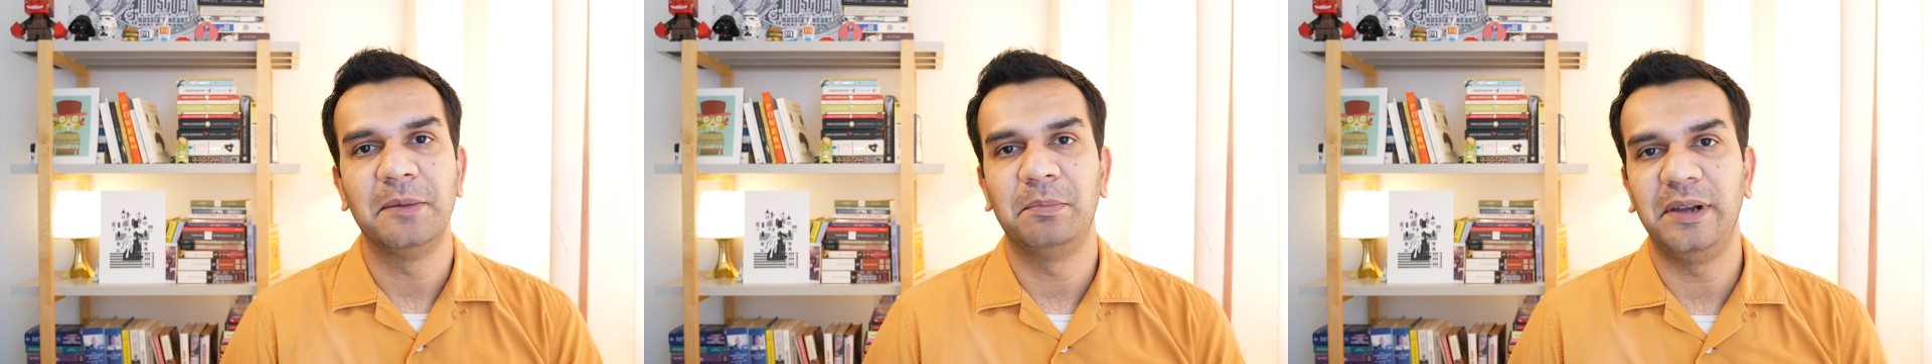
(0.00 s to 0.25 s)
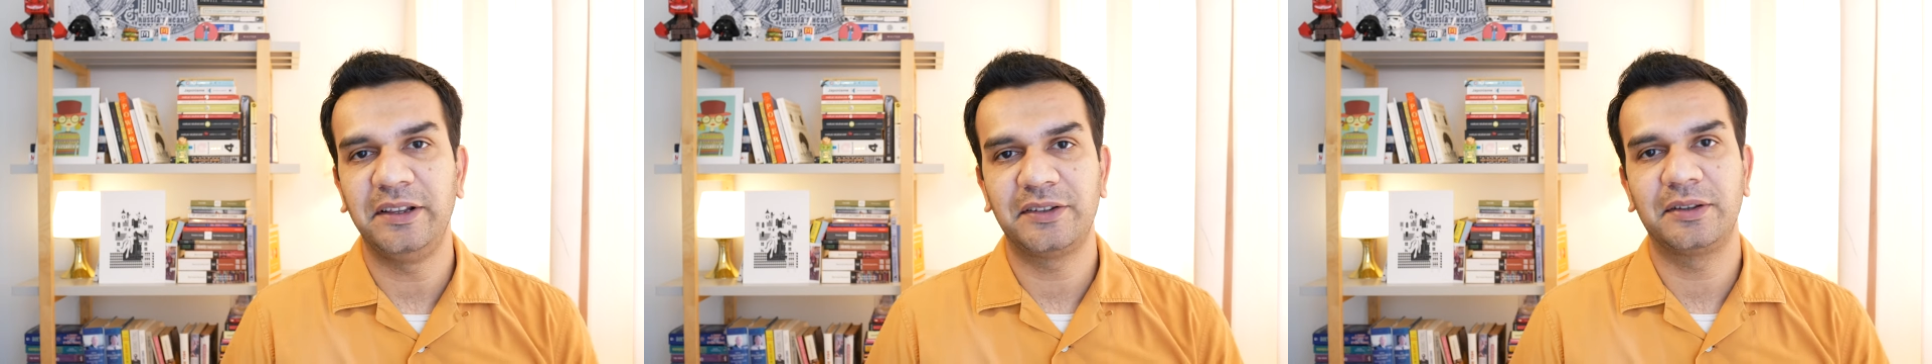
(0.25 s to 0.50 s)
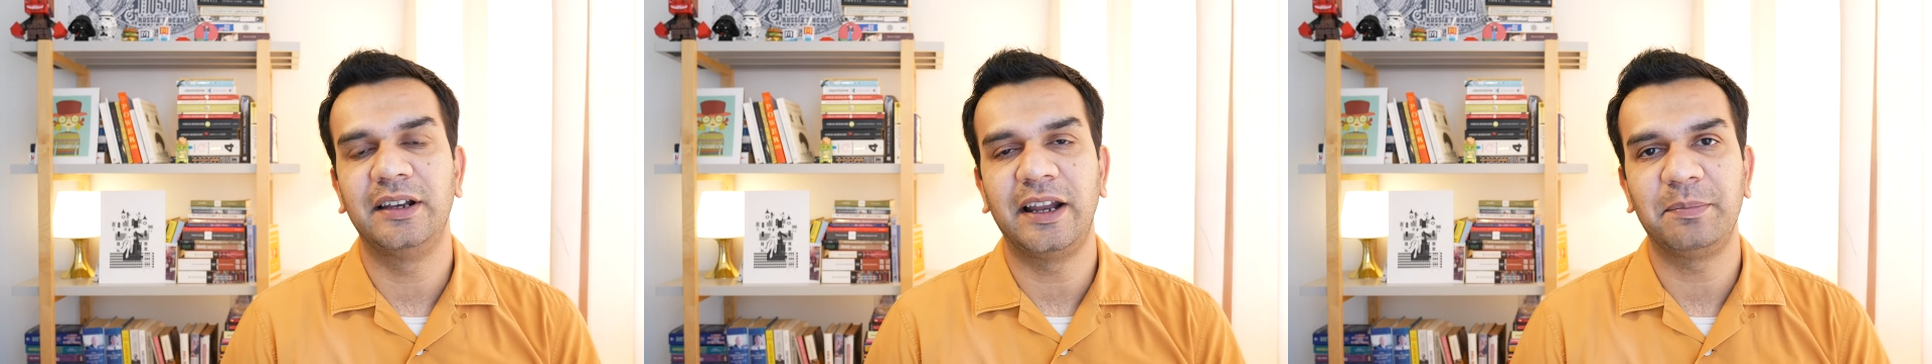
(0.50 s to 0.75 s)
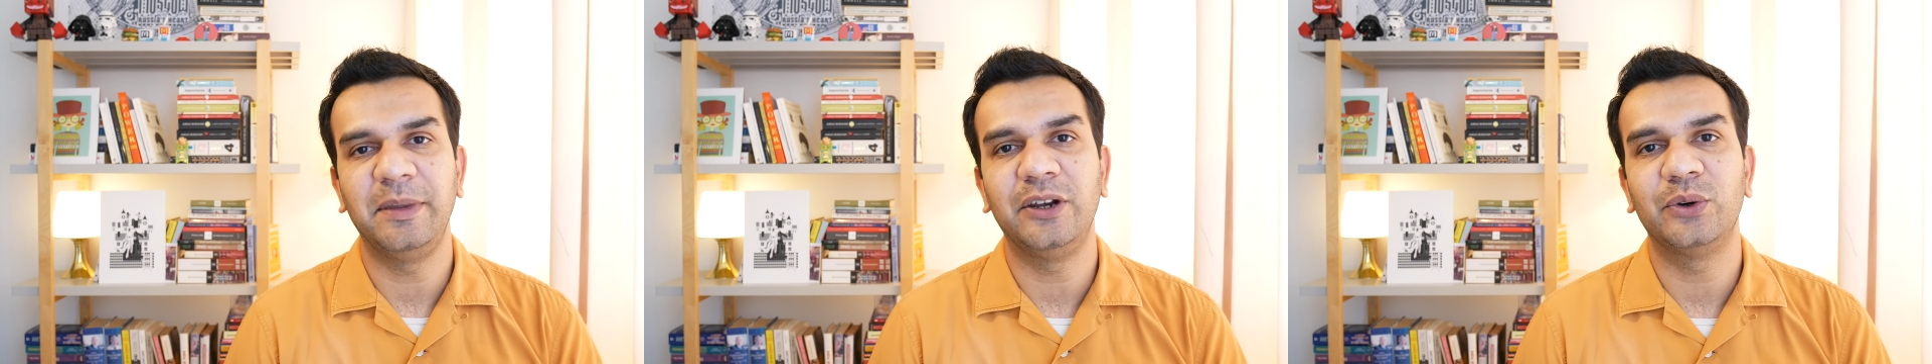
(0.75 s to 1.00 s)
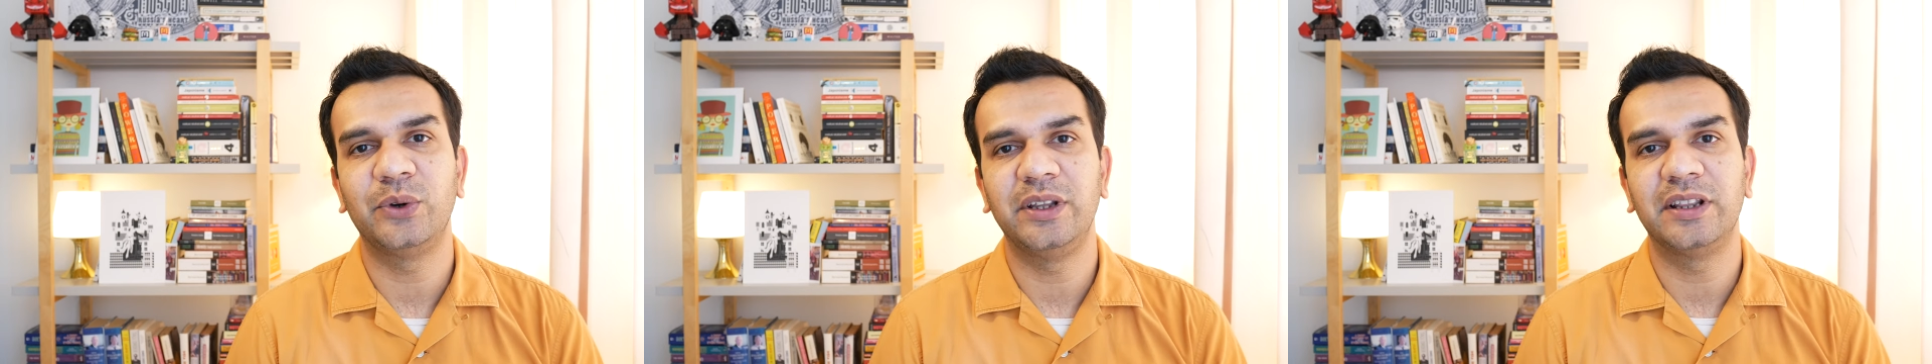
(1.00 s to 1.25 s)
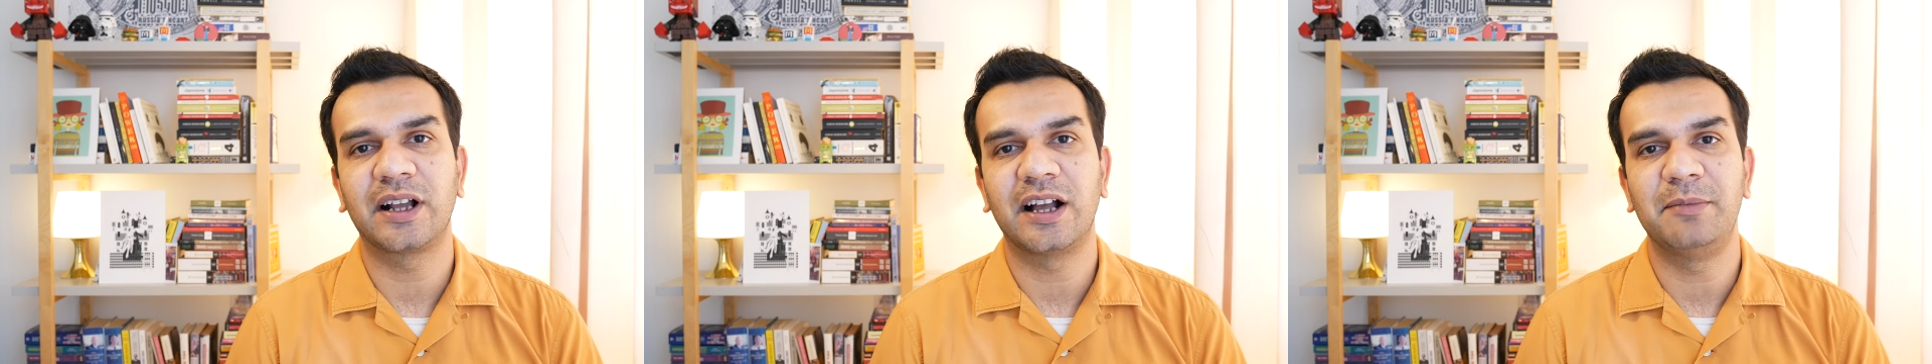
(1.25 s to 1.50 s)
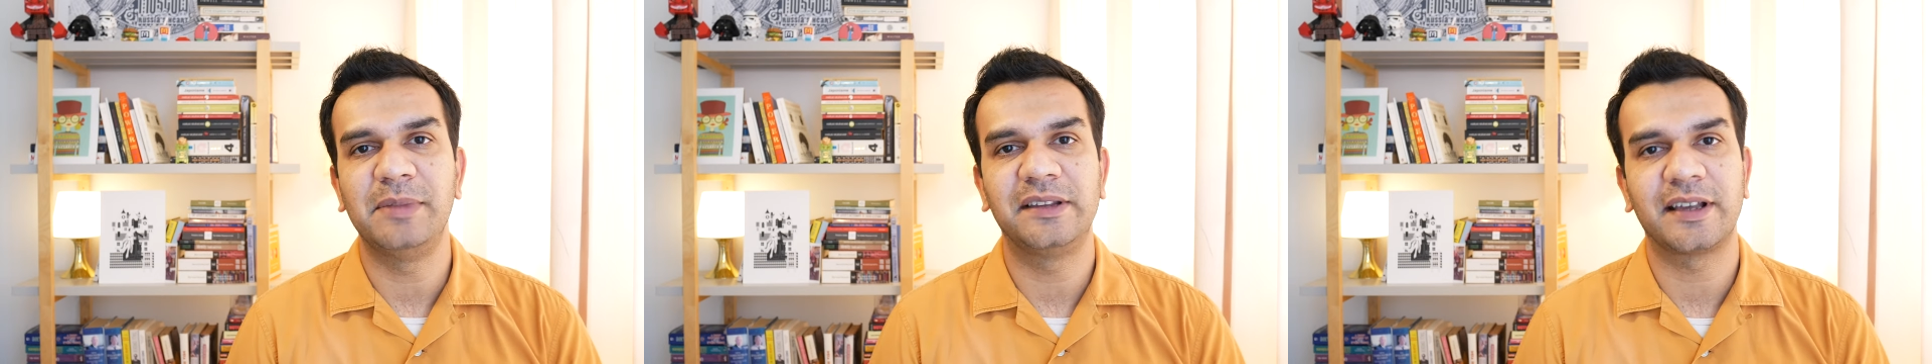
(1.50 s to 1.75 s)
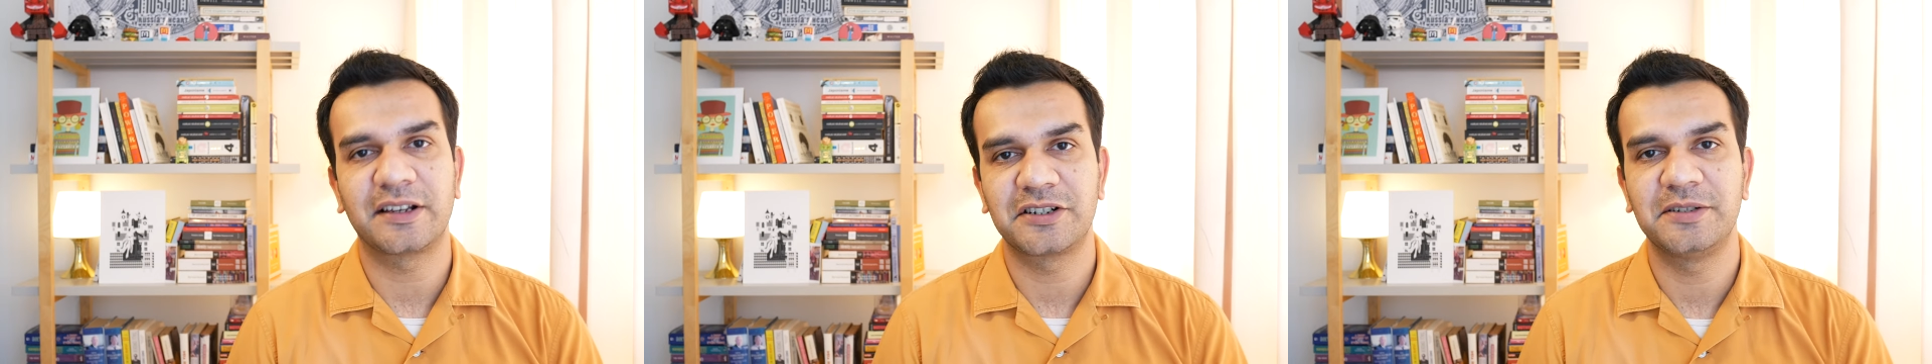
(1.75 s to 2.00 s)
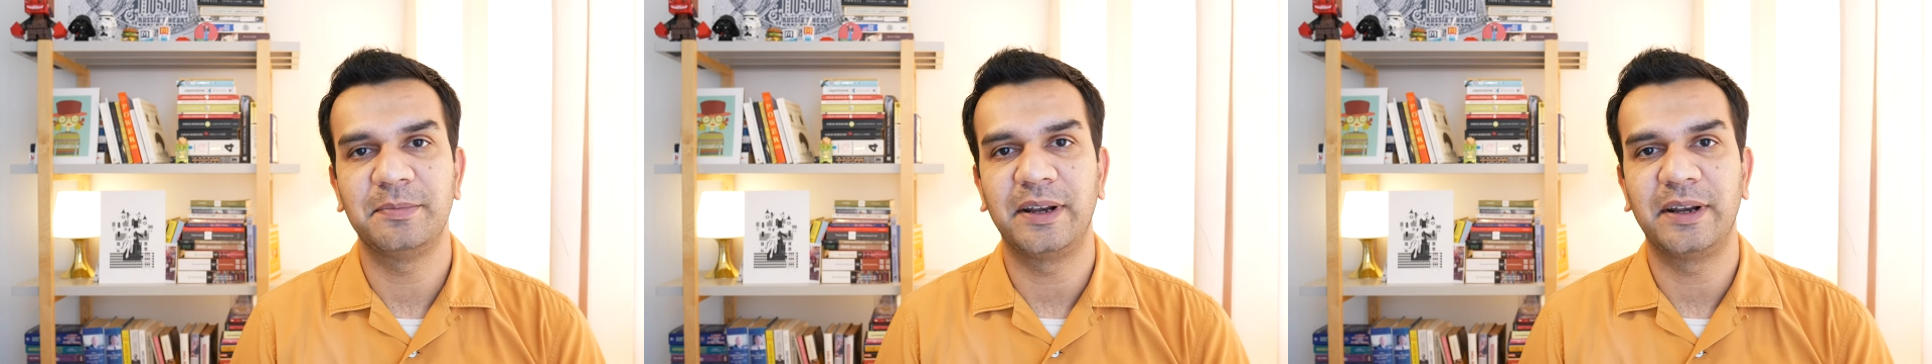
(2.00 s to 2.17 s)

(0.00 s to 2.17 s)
please let me know in the comment section